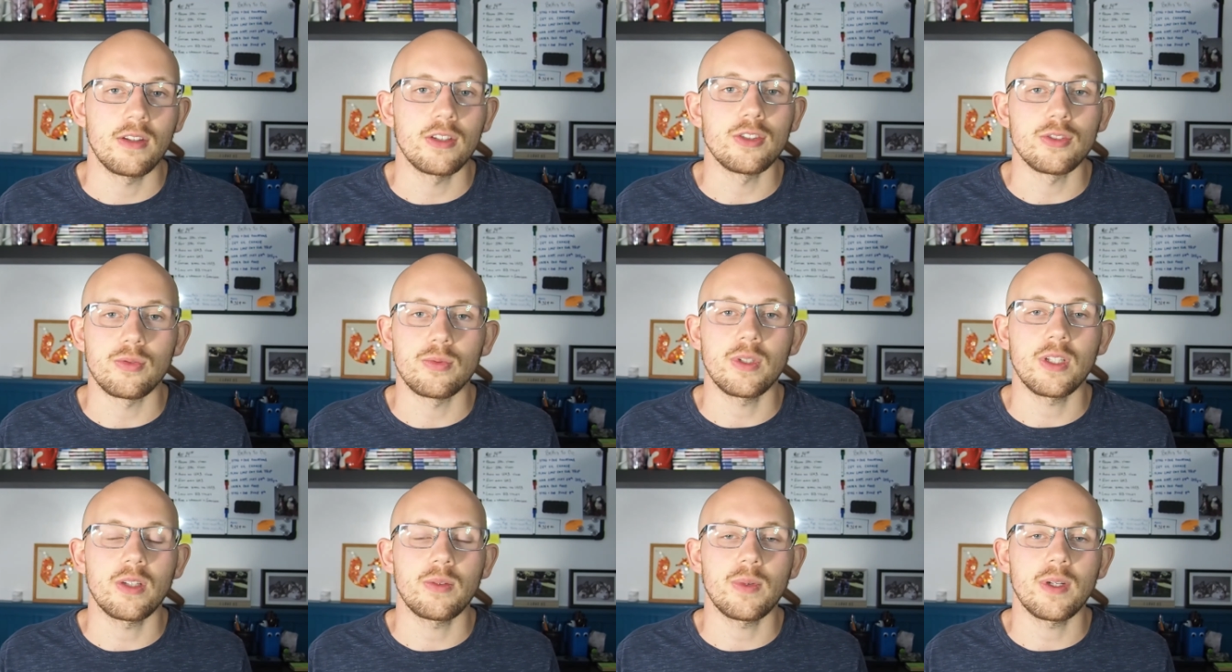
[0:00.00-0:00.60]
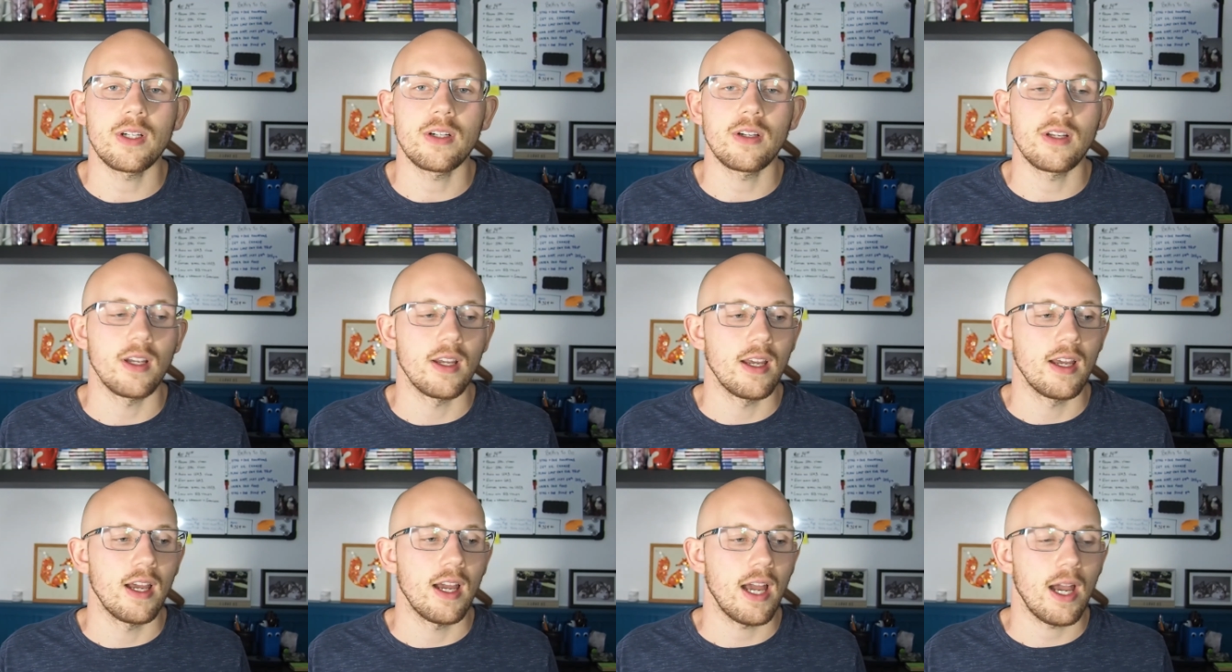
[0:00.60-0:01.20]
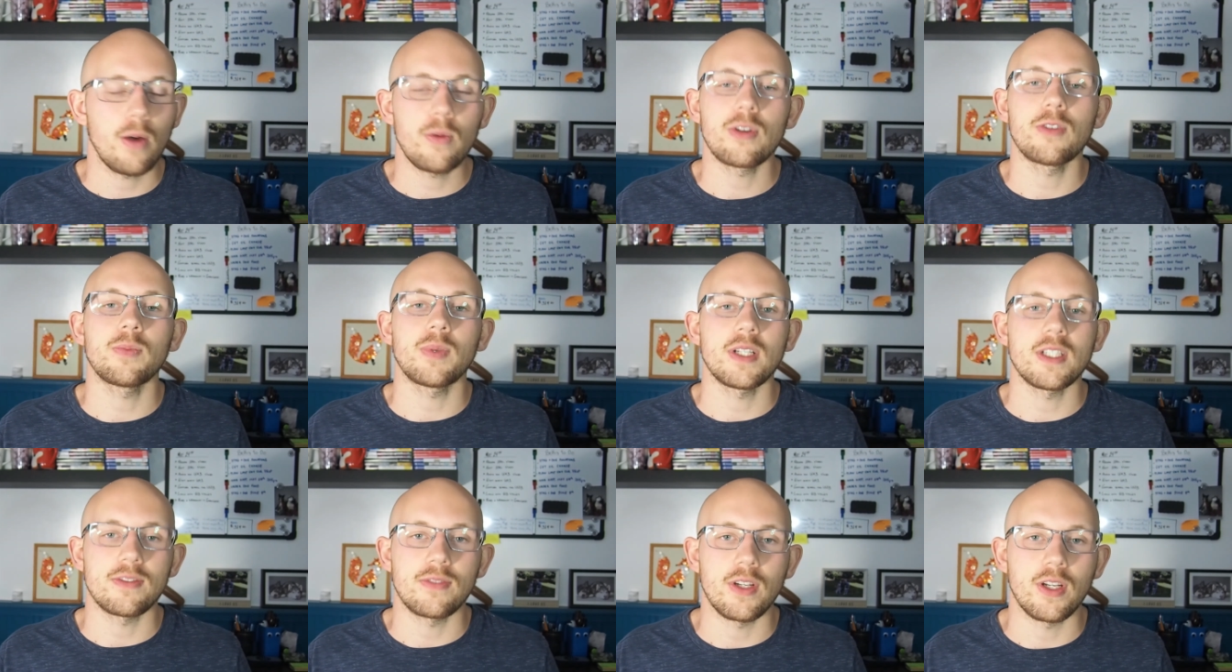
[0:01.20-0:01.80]
this really weird out of
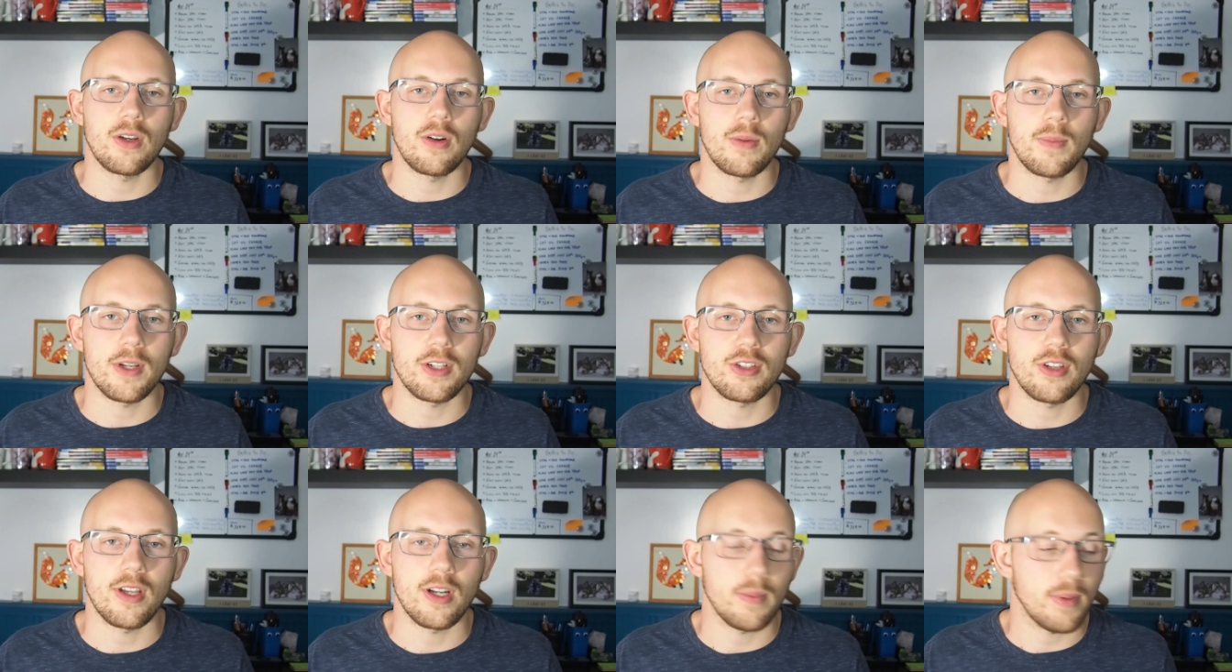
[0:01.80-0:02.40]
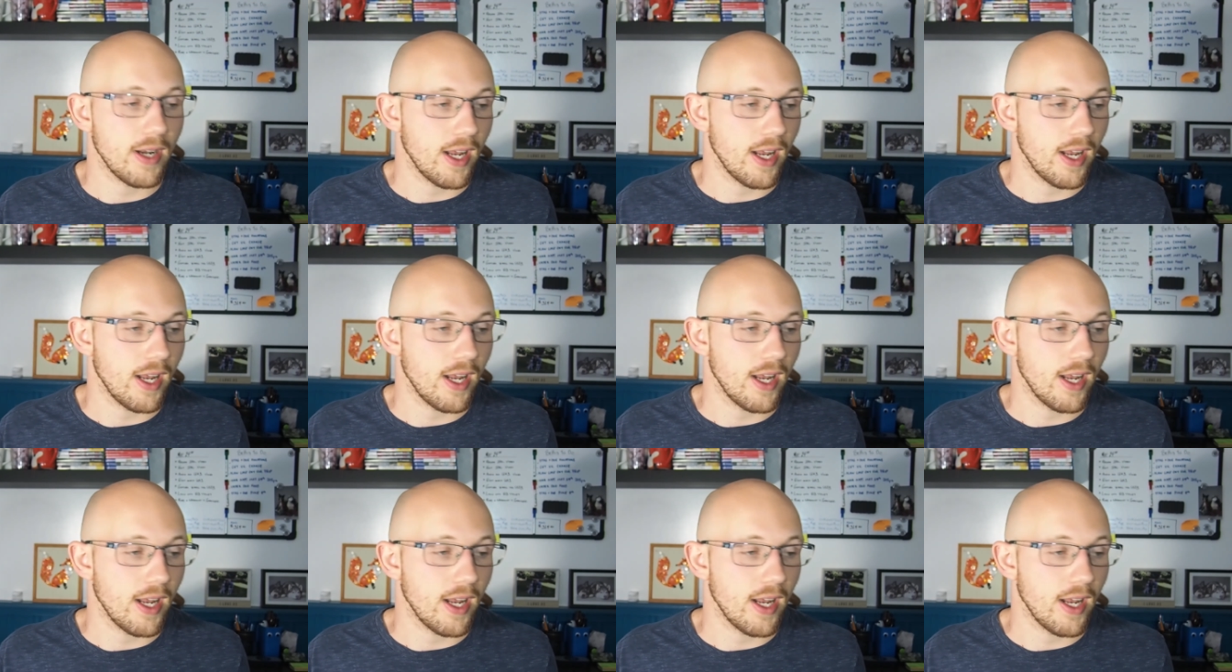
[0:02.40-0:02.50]
place video on my channel,